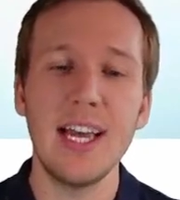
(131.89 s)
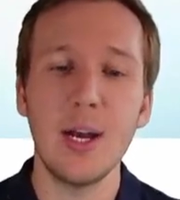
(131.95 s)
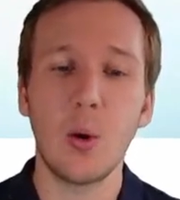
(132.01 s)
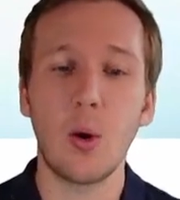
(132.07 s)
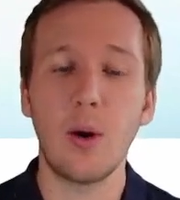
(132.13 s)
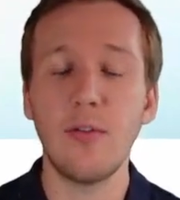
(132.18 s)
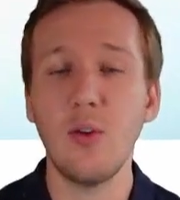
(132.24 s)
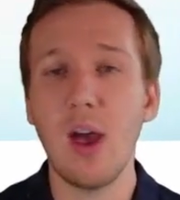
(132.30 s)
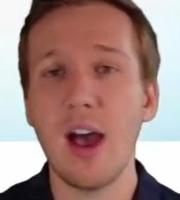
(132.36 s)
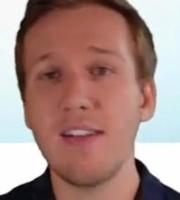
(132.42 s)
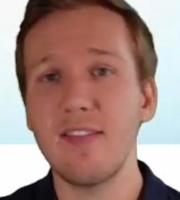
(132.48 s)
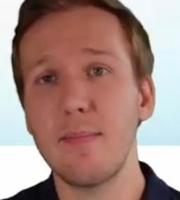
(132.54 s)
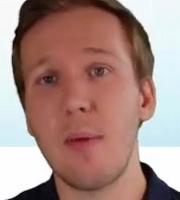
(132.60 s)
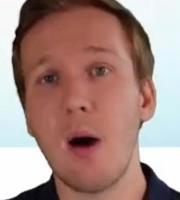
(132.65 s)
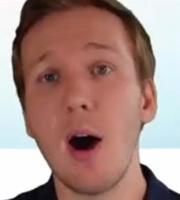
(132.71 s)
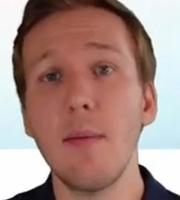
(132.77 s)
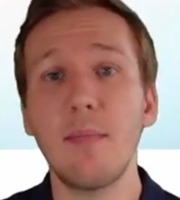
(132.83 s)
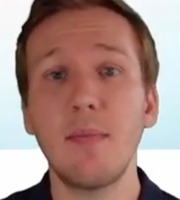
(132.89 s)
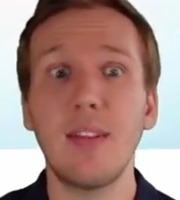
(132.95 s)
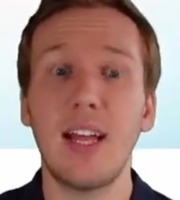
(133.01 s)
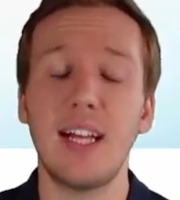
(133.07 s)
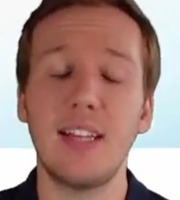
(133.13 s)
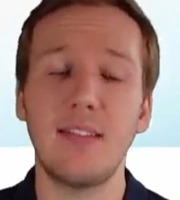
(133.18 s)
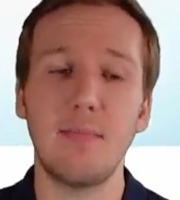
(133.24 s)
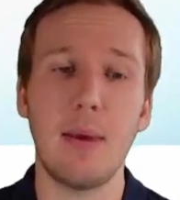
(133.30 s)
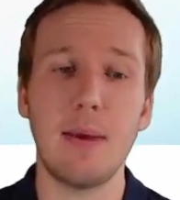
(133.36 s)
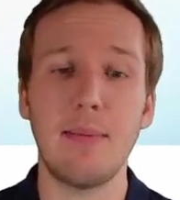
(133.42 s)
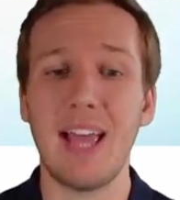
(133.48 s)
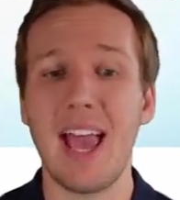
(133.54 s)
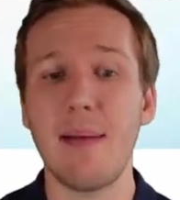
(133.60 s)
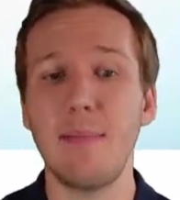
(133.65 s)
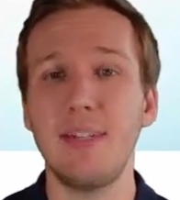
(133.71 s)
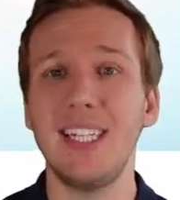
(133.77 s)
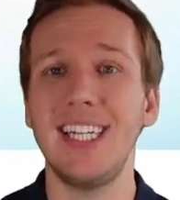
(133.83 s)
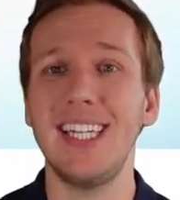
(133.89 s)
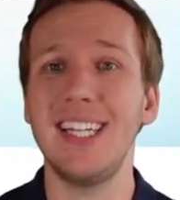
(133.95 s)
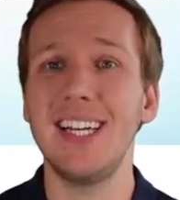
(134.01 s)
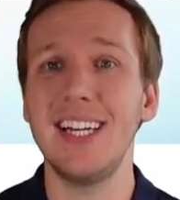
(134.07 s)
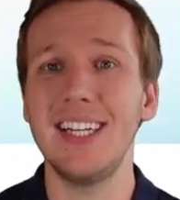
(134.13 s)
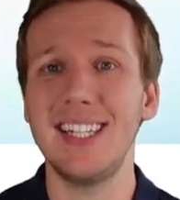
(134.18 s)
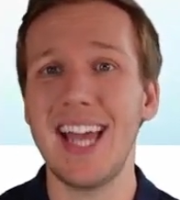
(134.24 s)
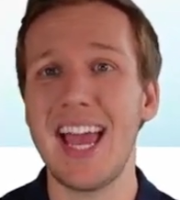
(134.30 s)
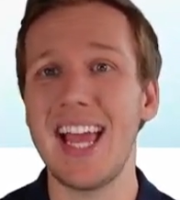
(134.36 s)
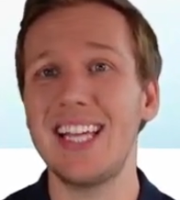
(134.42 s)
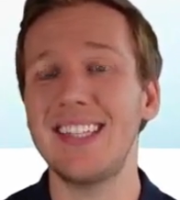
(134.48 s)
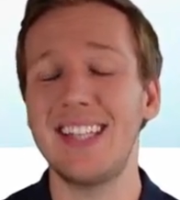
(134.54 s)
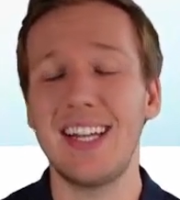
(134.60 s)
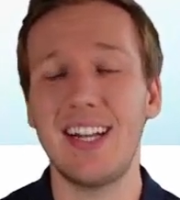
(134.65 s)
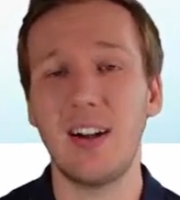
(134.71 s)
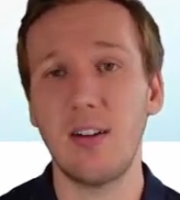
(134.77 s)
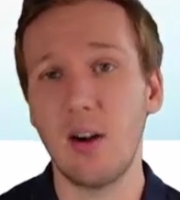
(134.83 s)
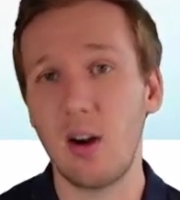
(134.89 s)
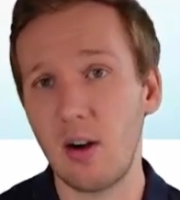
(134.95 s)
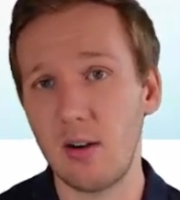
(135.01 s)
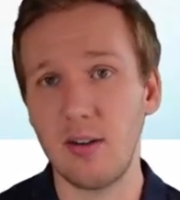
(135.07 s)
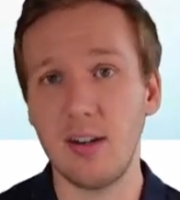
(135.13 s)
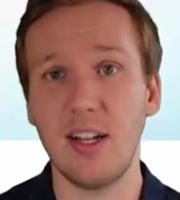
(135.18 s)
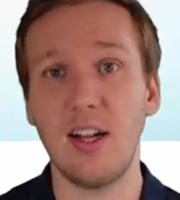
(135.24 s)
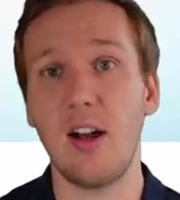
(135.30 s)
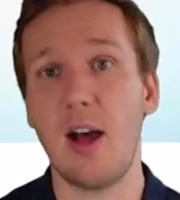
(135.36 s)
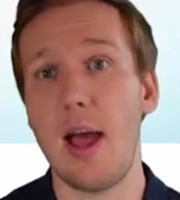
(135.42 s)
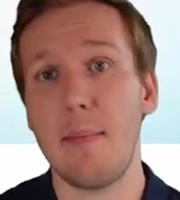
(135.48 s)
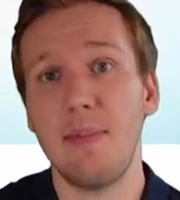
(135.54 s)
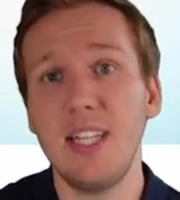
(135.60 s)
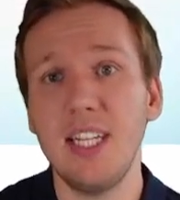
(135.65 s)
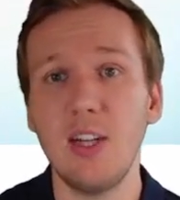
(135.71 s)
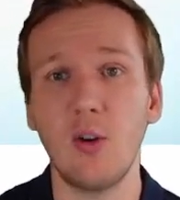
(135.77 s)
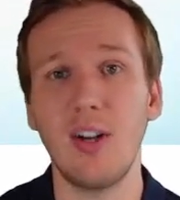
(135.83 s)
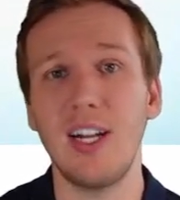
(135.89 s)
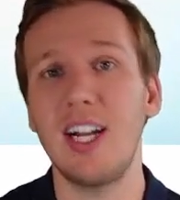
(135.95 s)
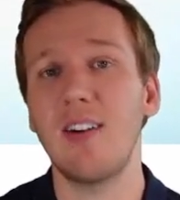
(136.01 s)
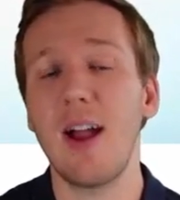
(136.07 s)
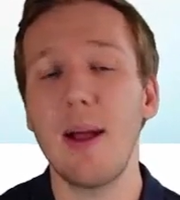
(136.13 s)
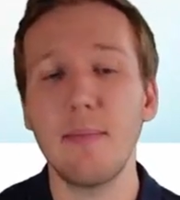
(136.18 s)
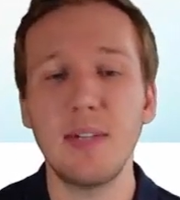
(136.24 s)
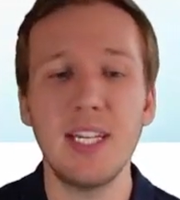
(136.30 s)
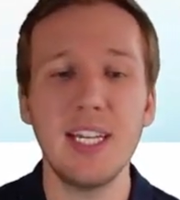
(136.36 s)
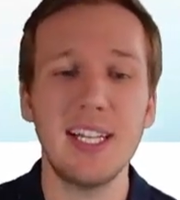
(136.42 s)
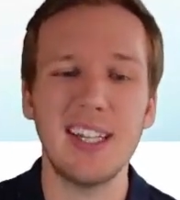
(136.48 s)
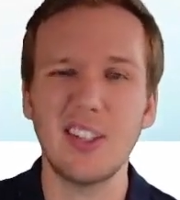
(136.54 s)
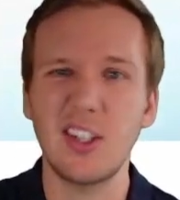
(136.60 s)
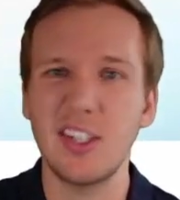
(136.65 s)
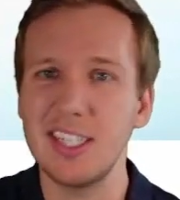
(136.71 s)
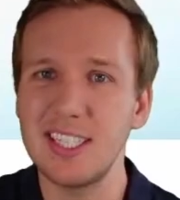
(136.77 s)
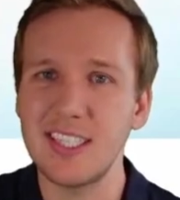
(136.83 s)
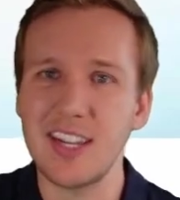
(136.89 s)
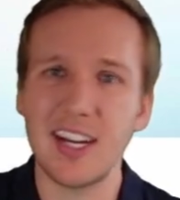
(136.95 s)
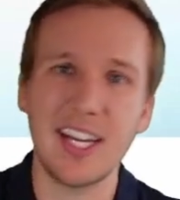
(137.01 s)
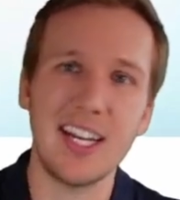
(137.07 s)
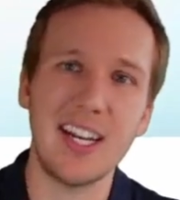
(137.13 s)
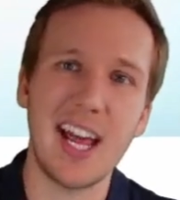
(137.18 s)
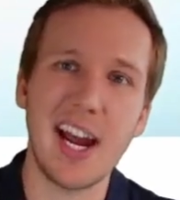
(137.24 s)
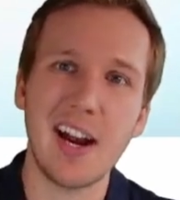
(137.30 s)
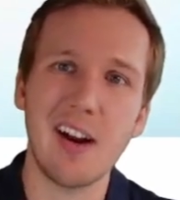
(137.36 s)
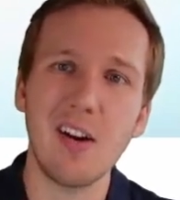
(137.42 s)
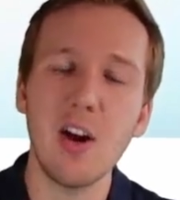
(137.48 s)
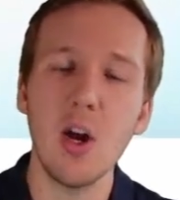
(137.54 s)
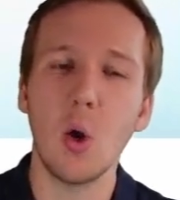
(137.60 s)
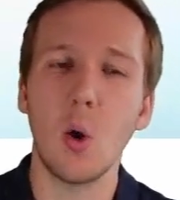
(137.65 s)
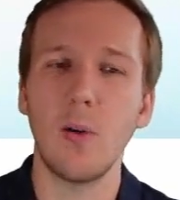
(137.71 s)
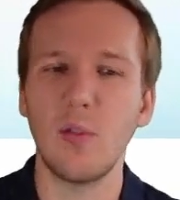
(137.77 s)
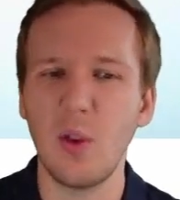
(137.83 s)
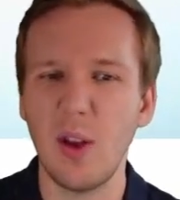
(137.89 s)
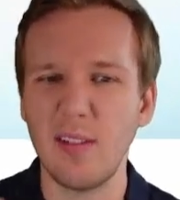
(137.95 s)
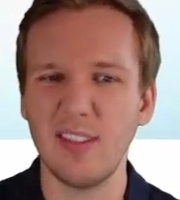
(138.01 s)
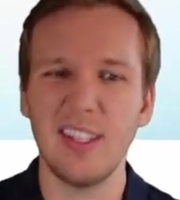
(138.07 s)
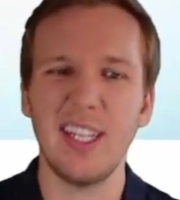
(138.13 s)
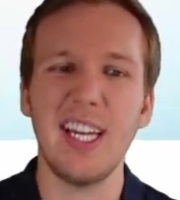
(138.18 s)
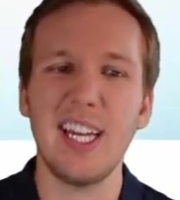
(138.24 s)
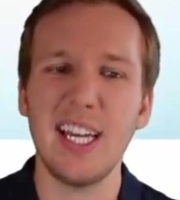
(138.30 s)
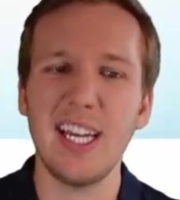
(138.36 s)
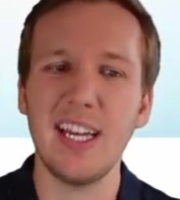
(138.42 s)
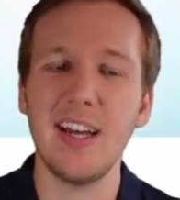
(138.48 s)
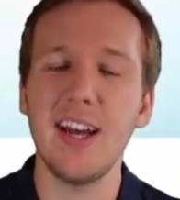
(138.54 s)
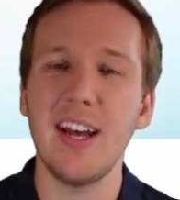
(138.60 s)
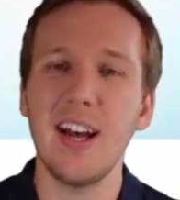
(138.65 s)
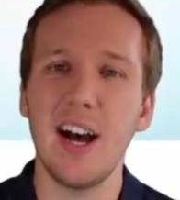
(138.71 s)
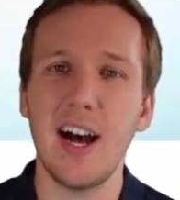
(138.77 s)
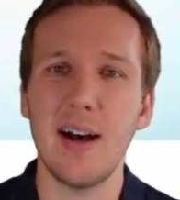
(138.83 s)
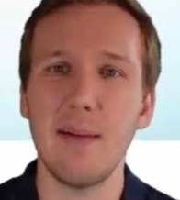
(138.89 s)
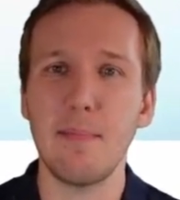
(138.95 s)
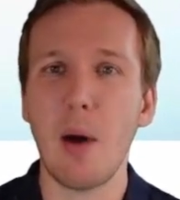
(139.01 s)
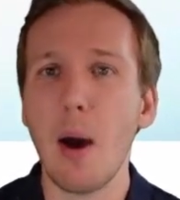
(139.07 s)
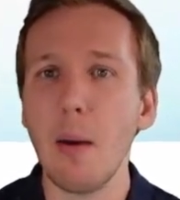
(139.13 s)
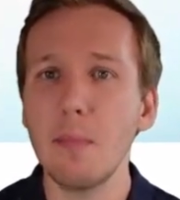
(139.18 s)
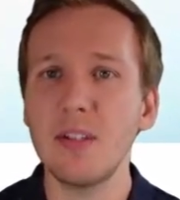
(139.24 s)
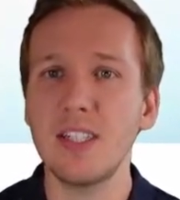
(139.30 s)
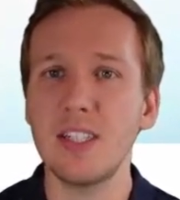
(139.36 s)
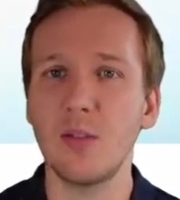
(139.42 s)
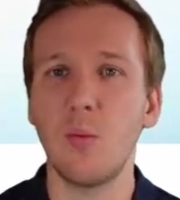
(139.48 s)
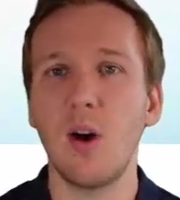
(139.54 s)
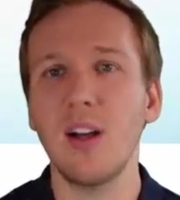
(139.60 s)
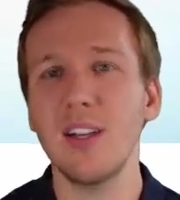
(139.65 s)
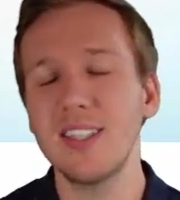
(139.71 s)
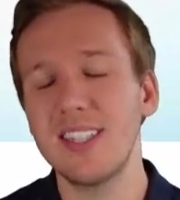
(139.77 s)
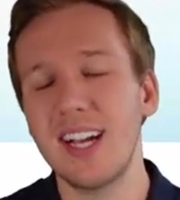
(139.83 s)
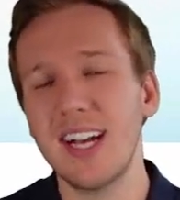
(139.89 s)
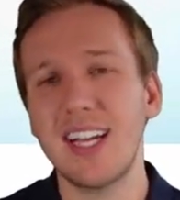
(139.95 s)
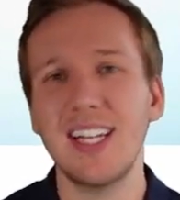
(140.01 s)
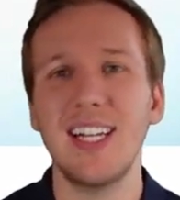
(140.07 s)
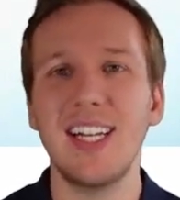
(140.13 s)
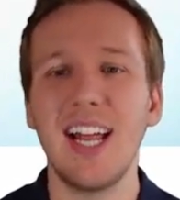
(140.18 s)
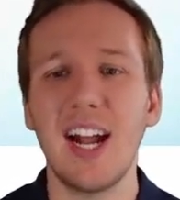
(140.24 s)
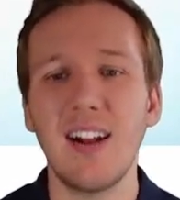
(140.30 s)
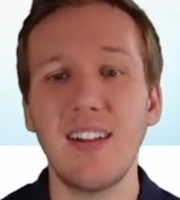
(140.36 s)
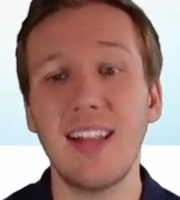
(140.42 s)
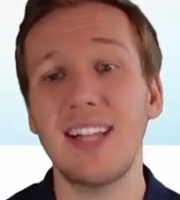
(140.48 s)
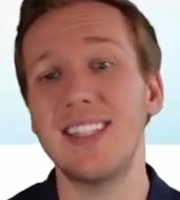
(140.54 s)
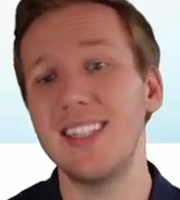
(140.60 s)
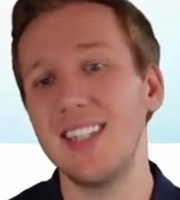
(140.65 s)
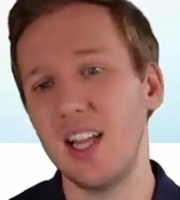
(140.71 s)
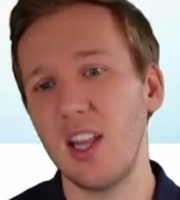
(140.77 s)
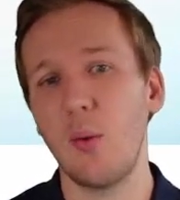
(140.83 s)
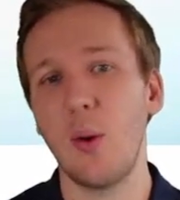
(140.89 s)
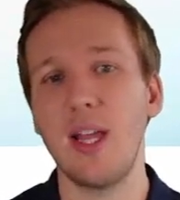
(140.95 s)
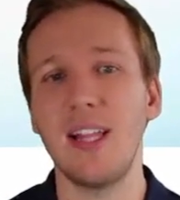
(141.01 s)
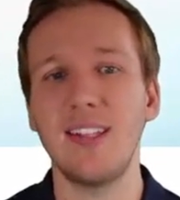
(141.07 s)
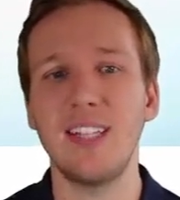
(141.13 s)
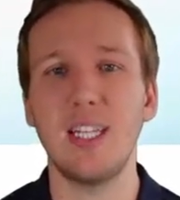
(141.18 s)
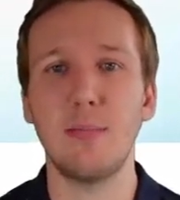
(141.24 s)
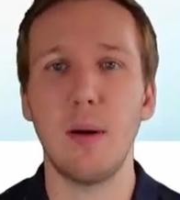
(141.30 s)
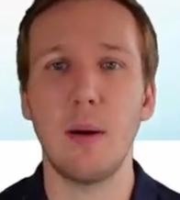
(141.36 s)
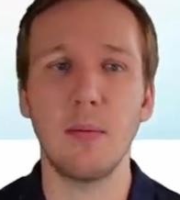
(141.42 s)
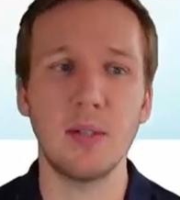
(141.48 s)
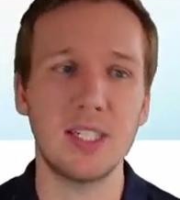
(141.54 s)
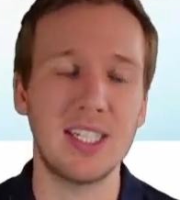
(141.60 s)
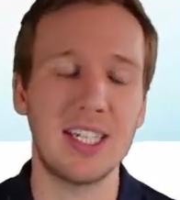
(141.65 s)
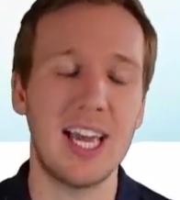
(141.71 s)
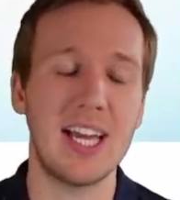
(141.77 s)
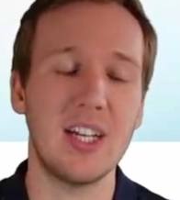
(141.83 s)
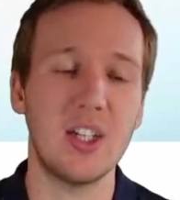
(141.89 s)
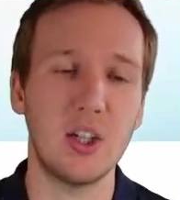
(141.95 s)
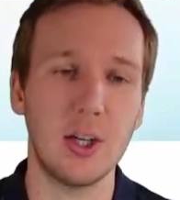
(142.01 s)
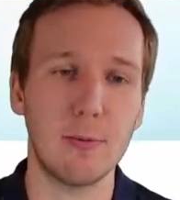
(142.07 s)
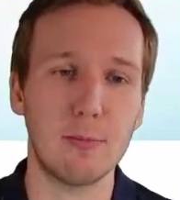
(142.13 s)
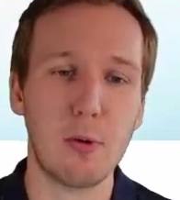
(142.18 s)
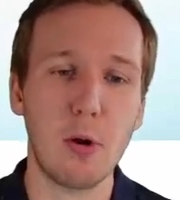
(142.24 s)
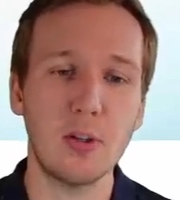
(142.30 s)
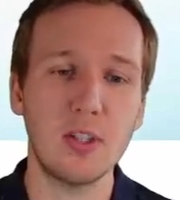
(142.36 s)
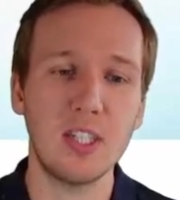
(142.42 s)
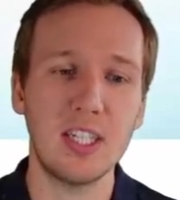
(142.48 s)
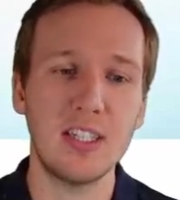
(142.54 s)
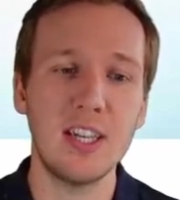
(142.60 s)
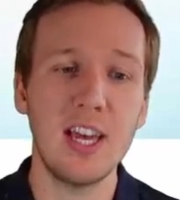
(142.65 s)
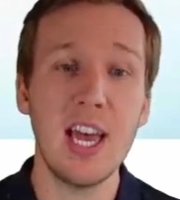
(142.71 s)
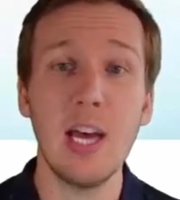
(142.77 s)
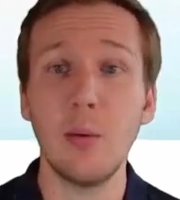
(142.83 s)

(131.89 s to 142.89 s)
Or if you have a pump that's maybe emptying tanks that are empty or near empty, that's going to suck in air. Or if you have leaky pumps as well, sucking in air, that's another way that these bubbles can get into your process.